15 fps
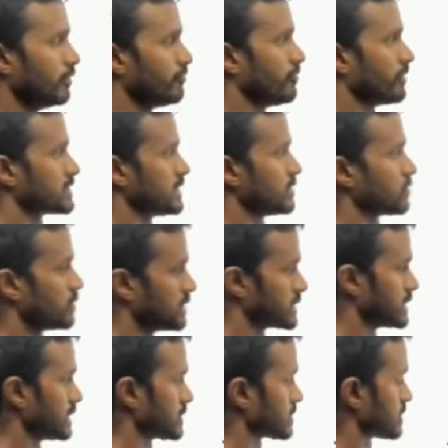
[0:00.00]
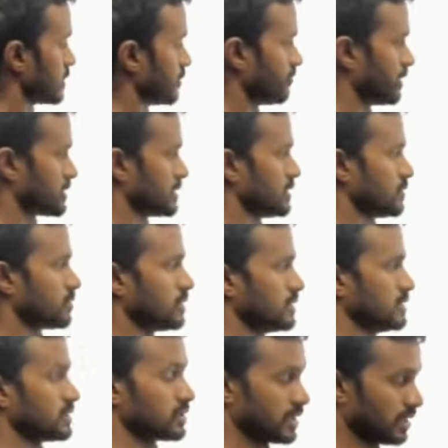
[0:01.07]
Fx equals this, fx
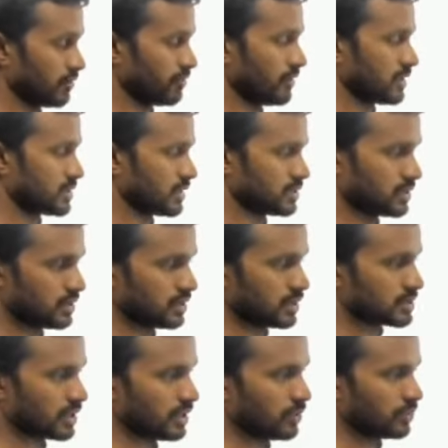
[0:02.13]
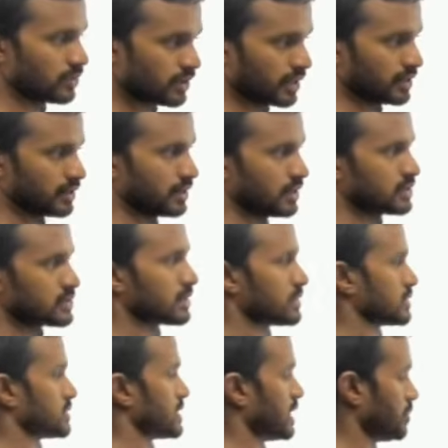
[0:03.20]
equals, sorry, fx and gx are equal, write this.
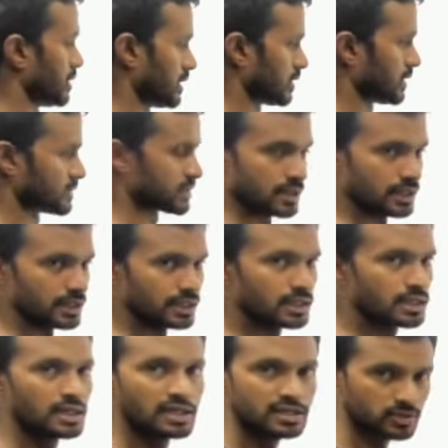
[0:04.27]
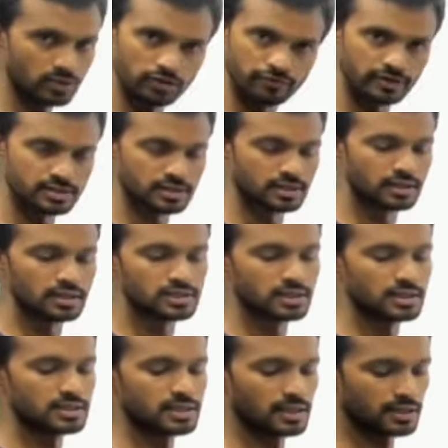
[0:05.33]
Same degree is clear. So the first
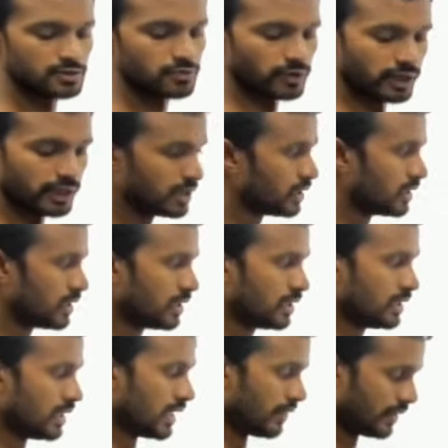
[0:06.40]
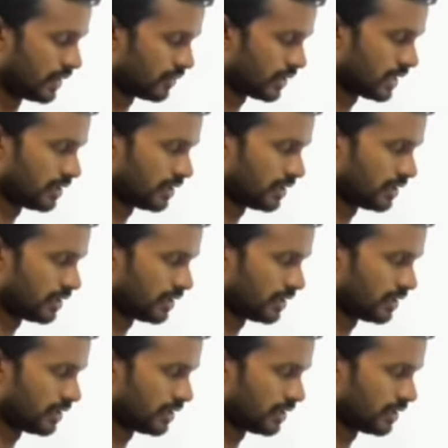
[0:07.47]
condition is satisfied. And then